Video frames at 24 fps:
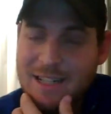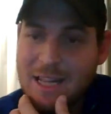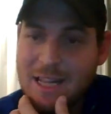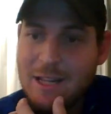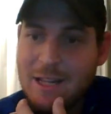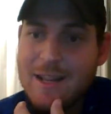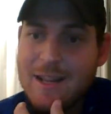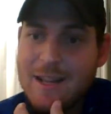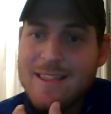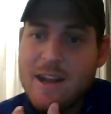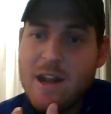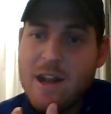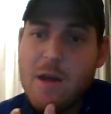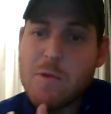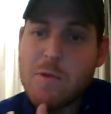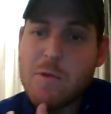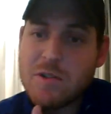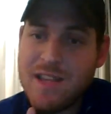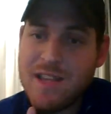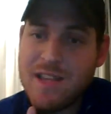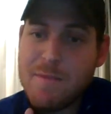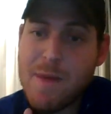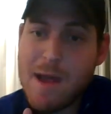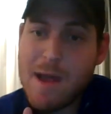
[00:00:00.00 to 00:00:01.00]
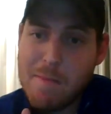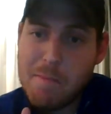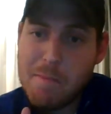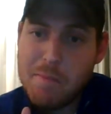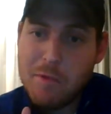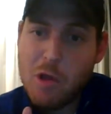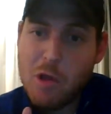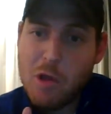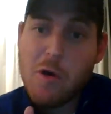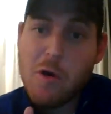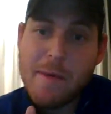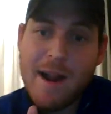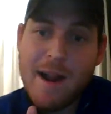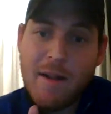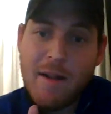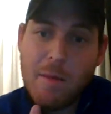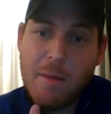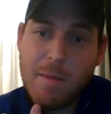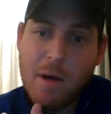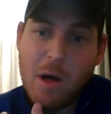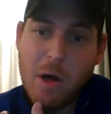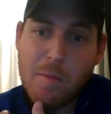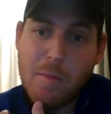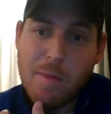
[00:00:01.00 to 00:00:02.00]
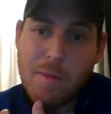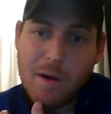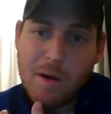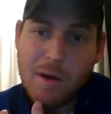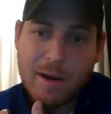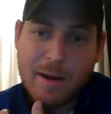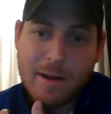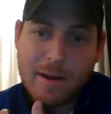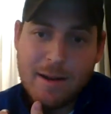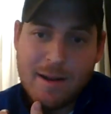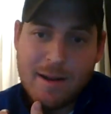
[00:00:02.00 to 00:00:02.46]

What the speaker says: look at the numbers. He might blow him out of the ballpark.